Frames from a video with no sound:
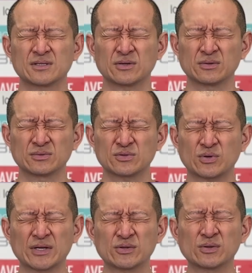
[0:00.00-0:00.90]
So
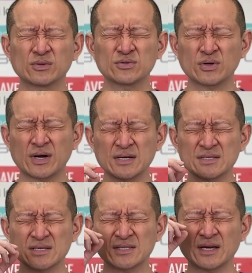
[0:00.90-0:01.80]
try to close your eyes
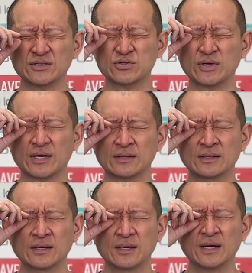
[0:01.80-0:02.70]
as tight as you can.
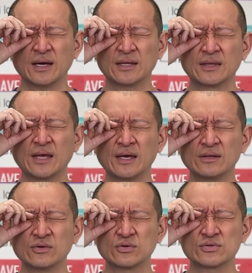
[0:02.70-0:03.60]
And
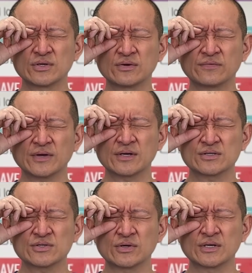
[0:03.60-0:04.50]
then using your
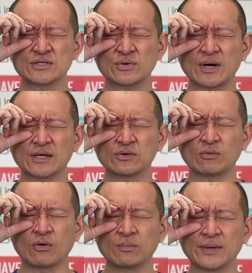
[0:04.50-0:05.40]
fingers, you're going to try to
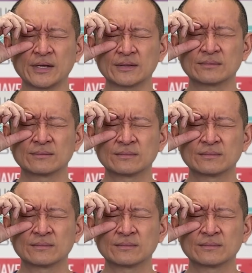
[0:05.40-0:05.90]
open it.